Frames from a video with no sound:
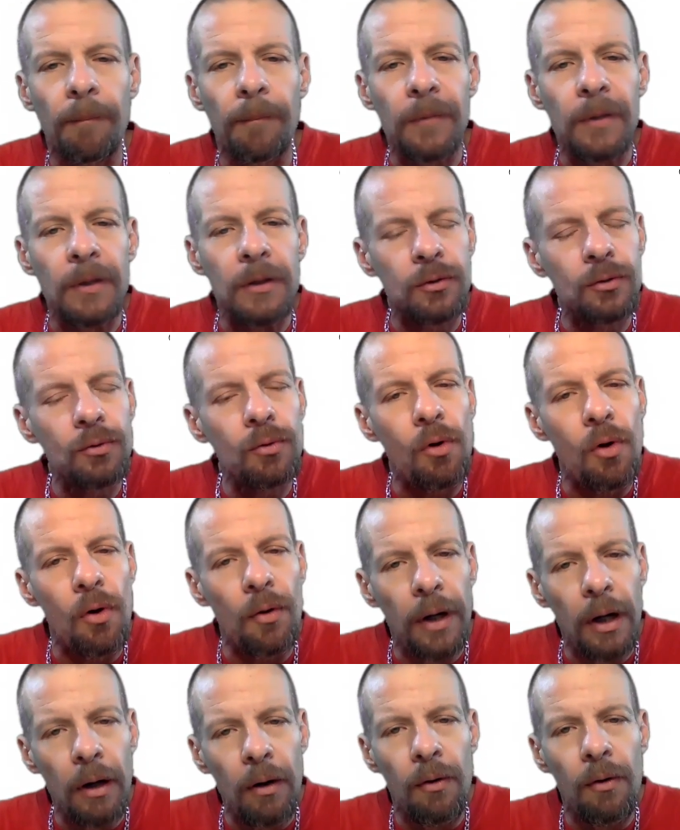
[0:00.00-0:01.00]
just do
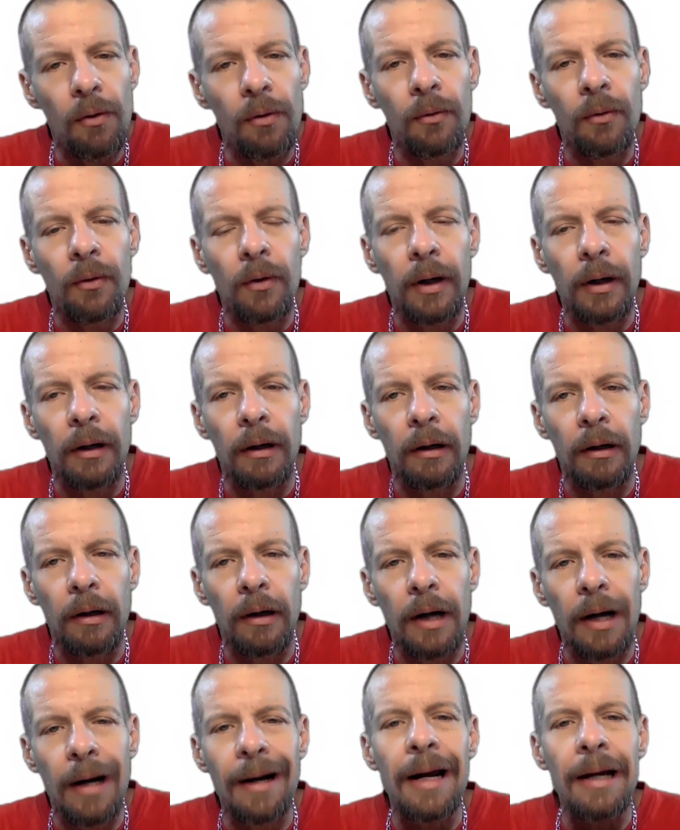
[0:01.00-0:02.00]
Conejo.
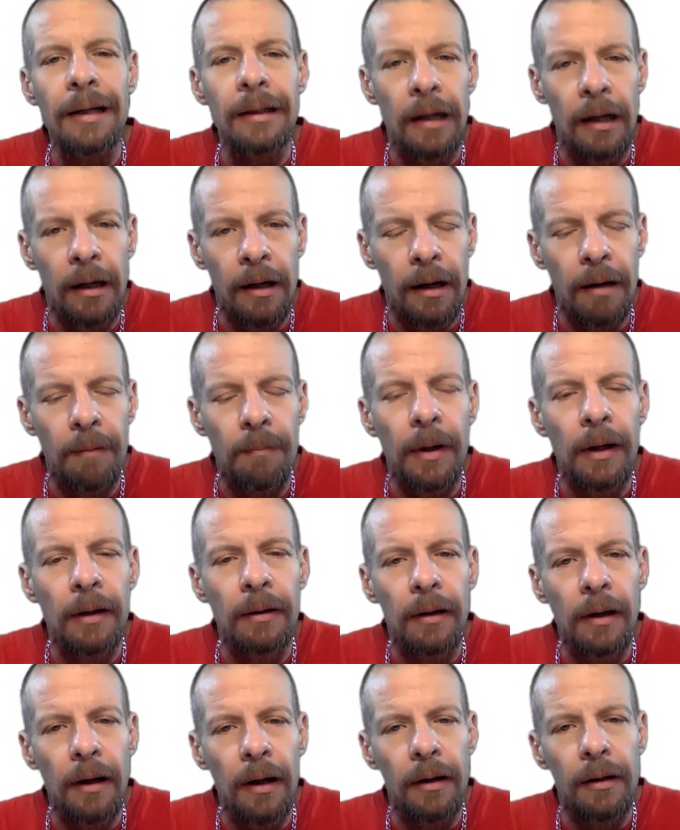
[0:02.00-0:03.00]
I like that guy,
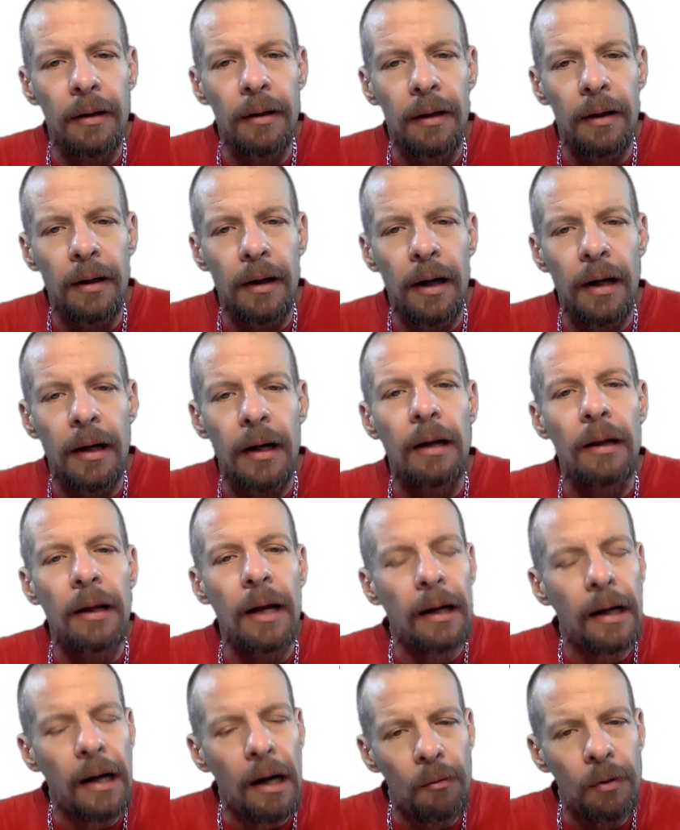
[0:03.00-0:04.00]
man. And I
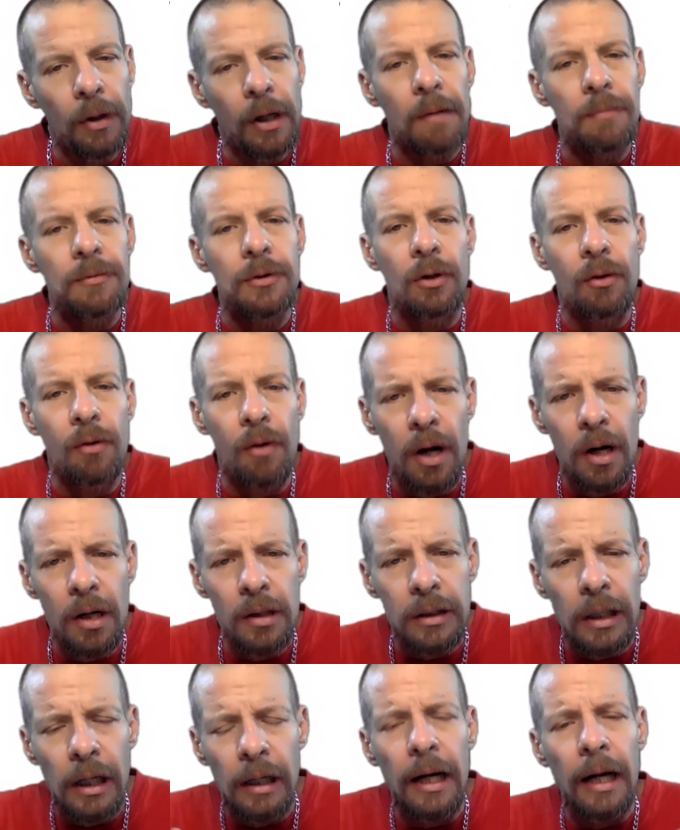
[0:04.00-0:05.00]
like how he comes
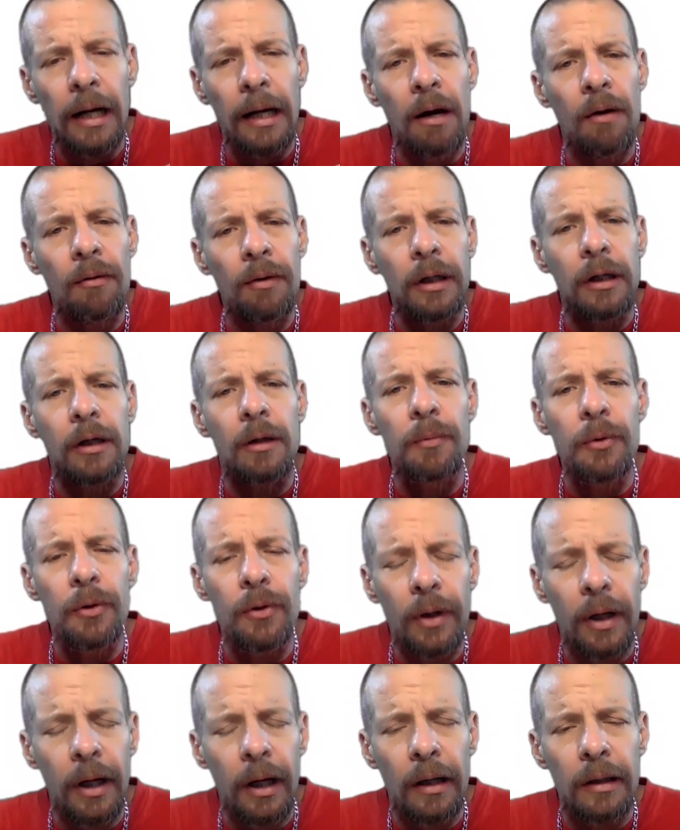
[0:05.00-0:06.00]
across. I like how he
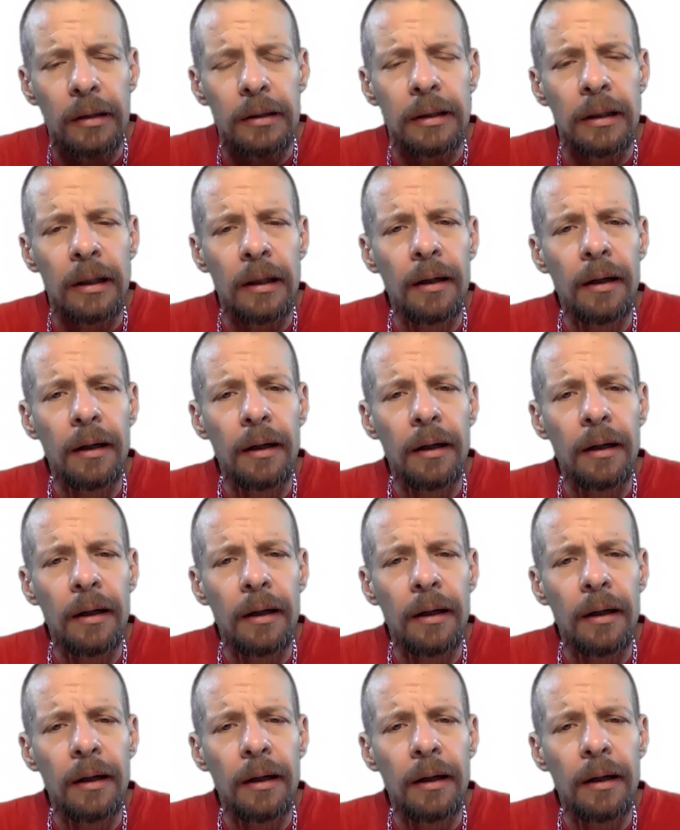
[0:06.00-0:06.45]
communicates.